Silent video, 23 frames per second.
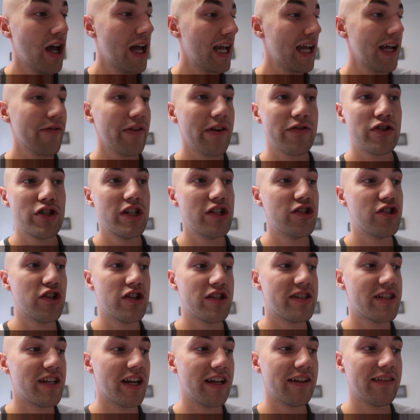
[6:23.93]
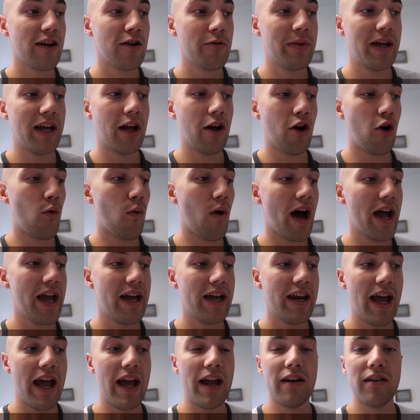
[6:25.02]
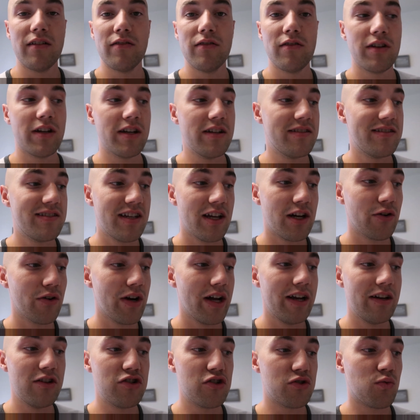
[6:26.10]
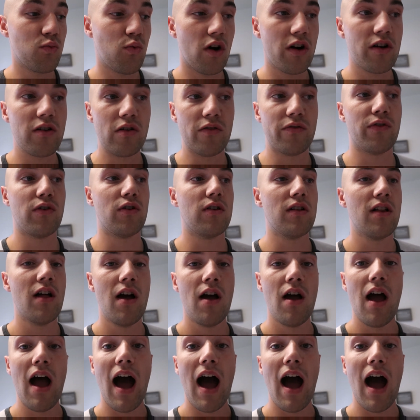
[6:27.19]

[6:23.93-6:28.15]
even if she's just sitting there being quiet and considerate and just wonderful,